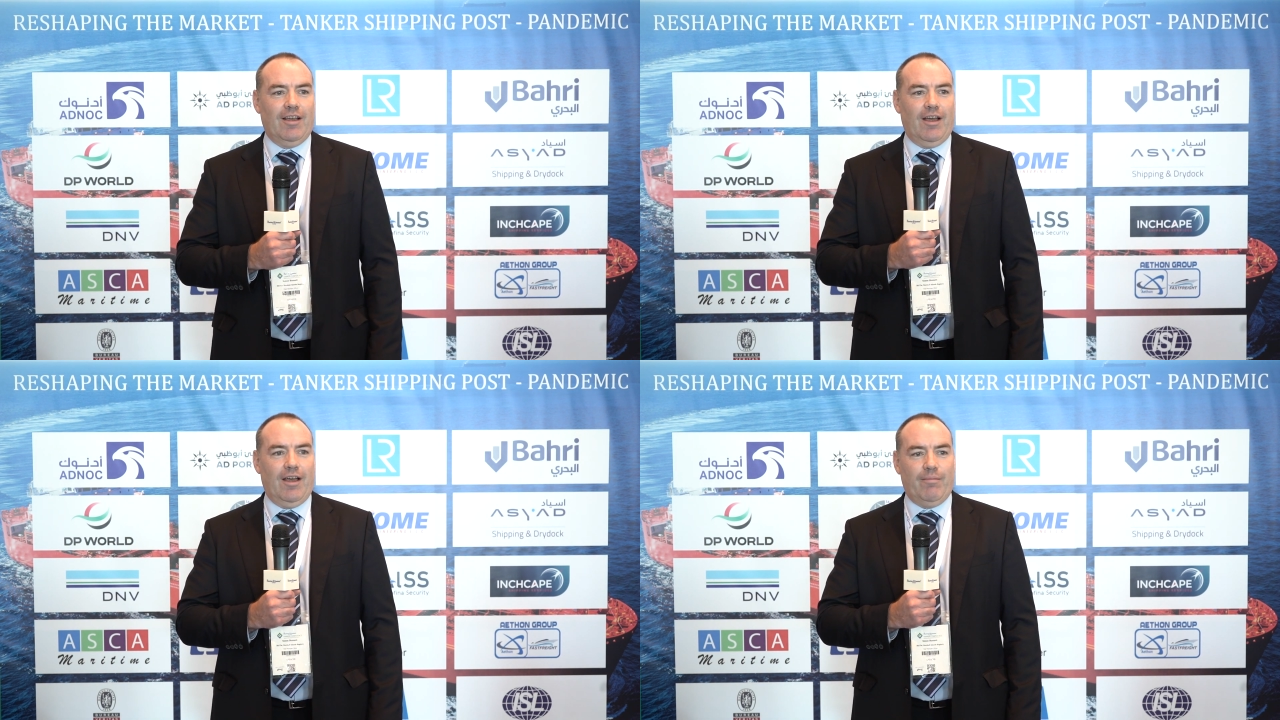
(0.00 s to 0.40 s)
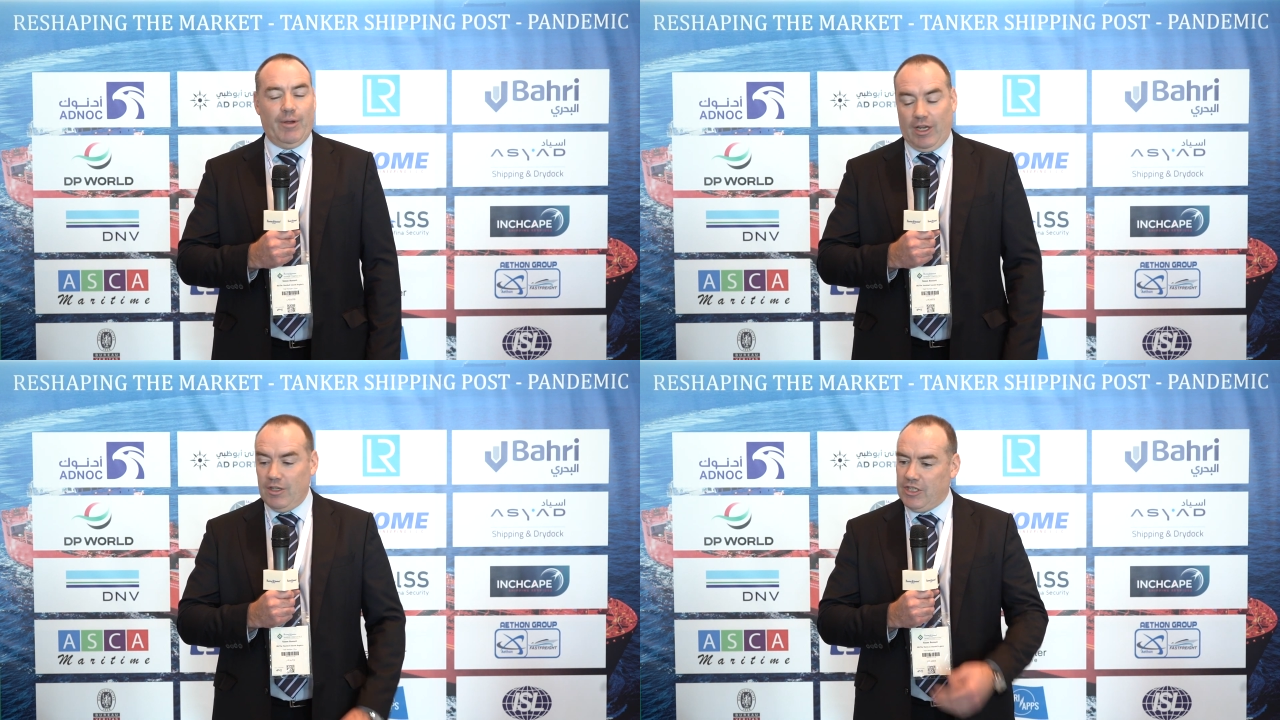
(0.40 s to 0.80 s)

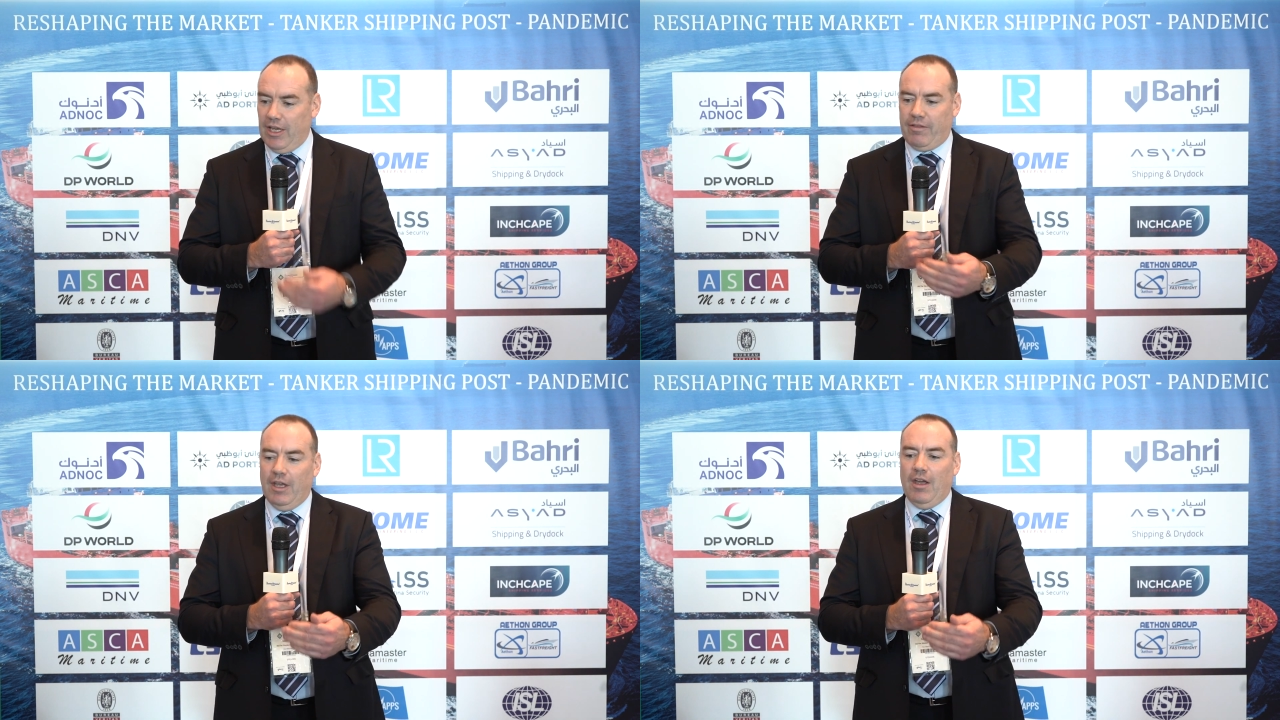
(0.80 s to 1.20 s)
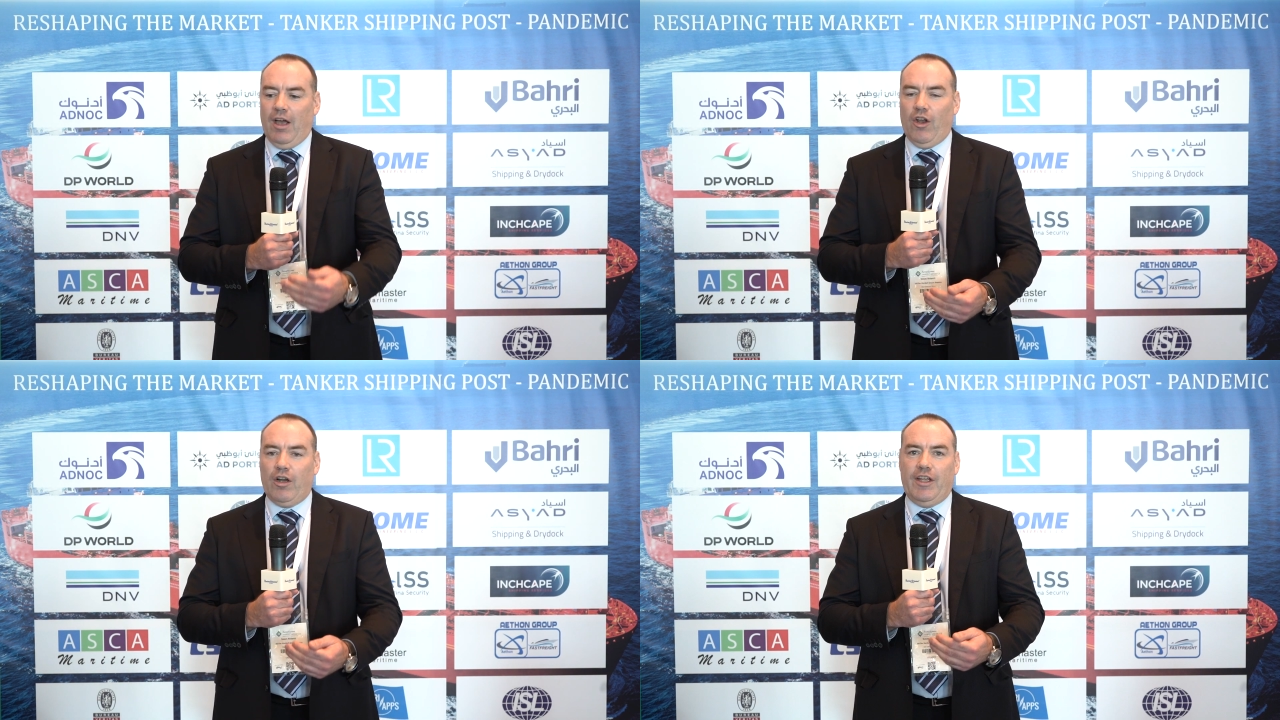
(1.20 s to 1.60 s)
We're going to see
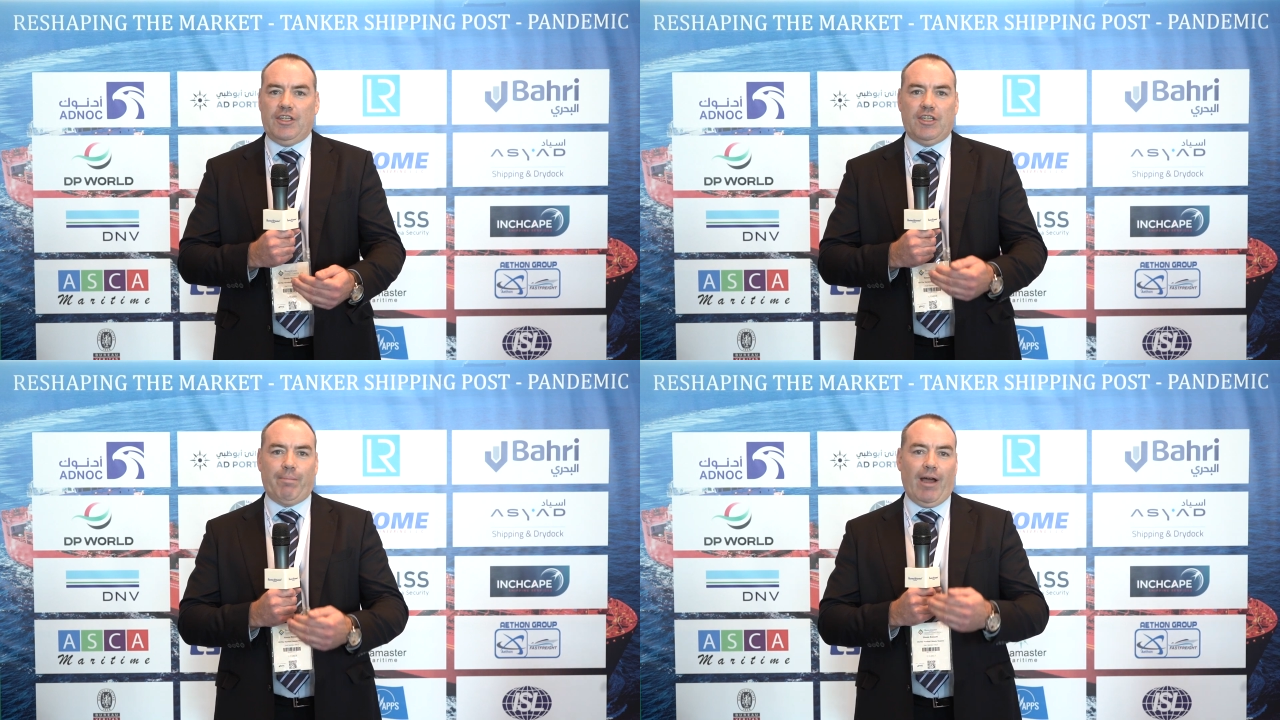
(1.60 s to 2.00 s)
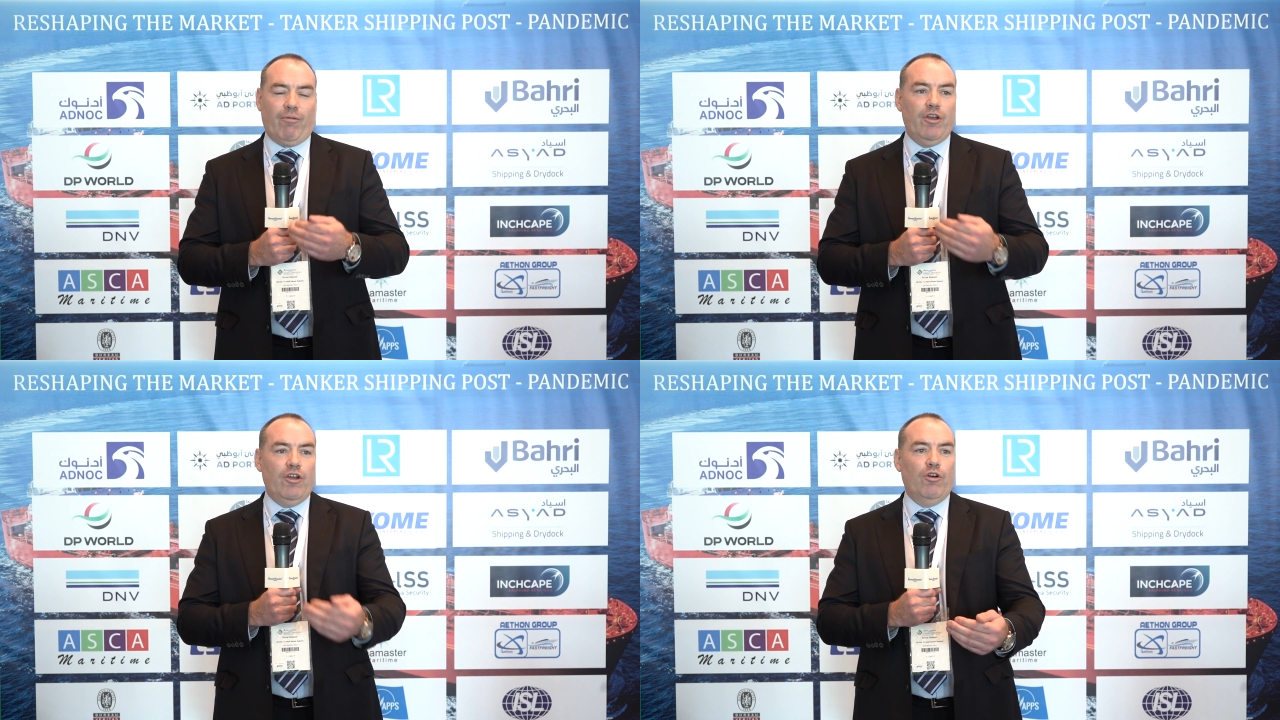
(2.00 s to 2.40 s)
a lot of this is about
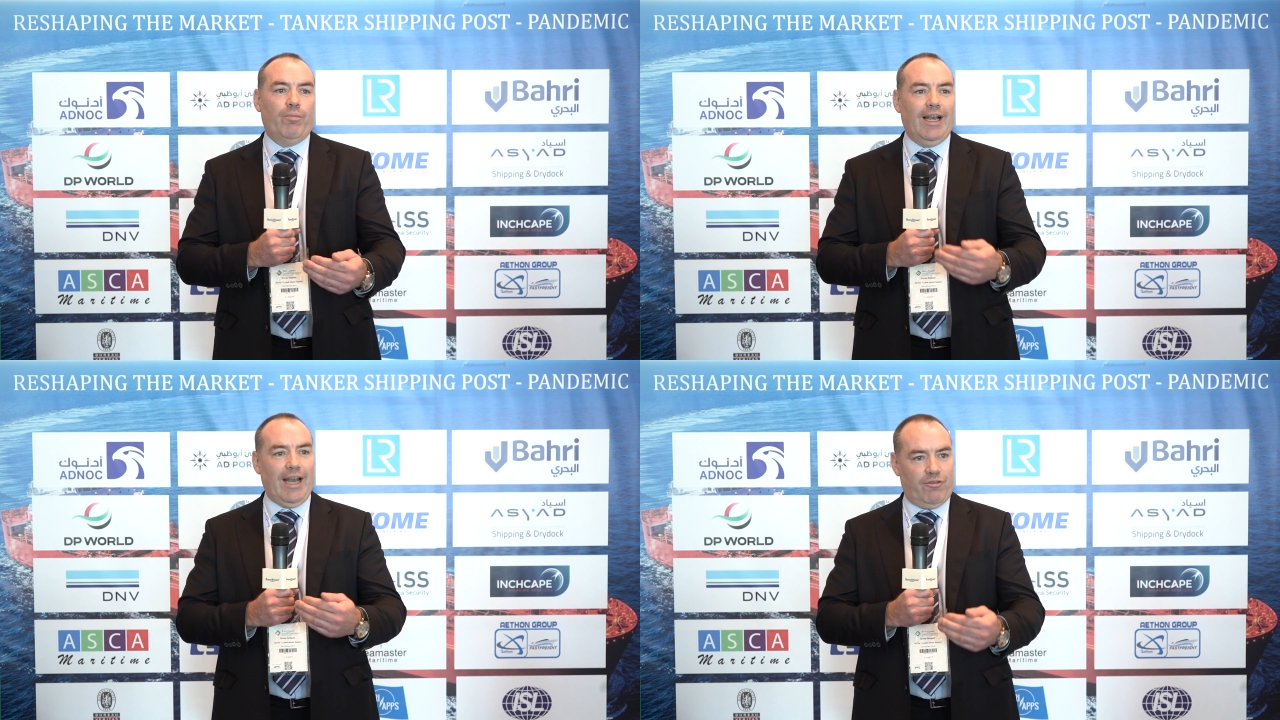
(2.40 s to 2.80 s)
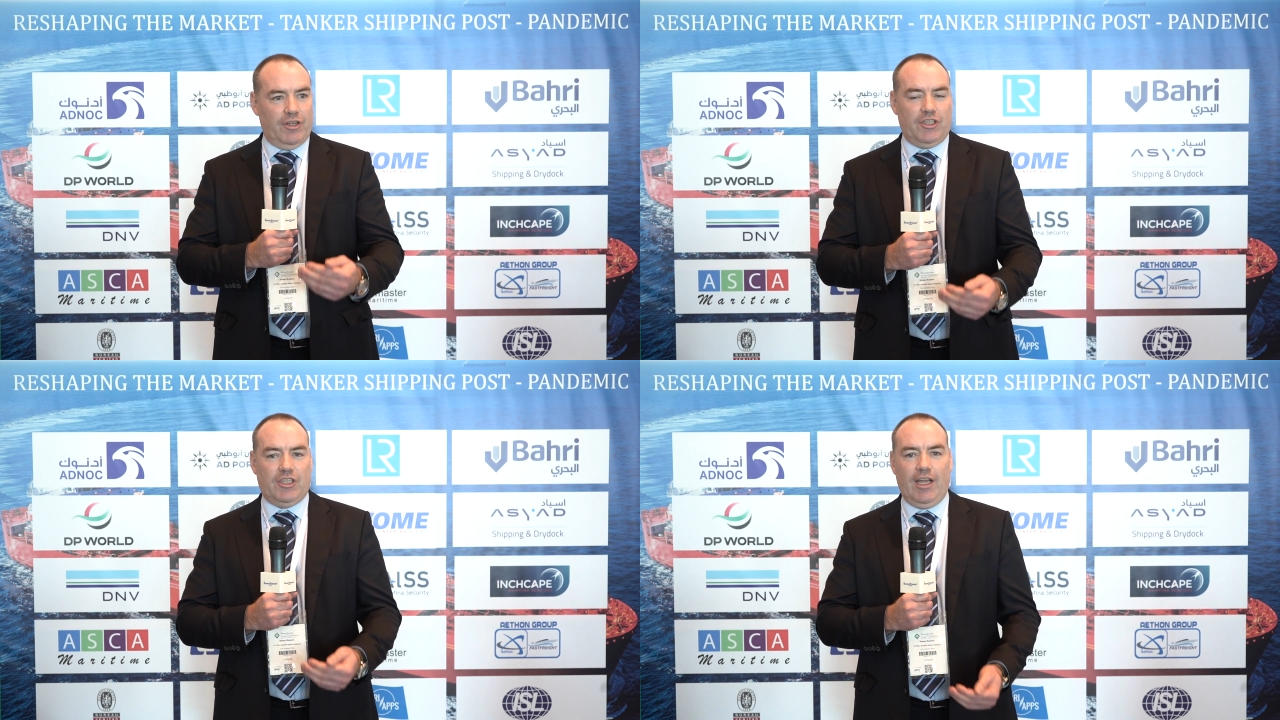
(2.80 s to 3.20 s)
renewable
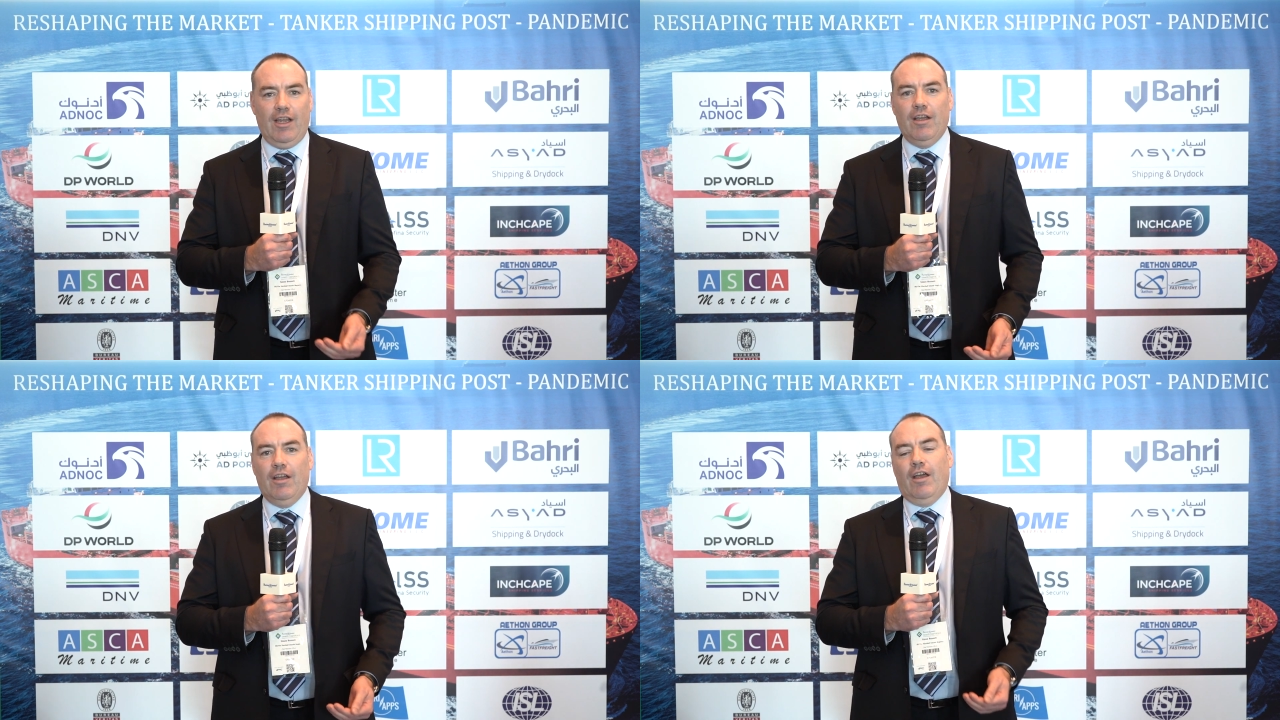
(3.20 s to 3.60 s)
electricity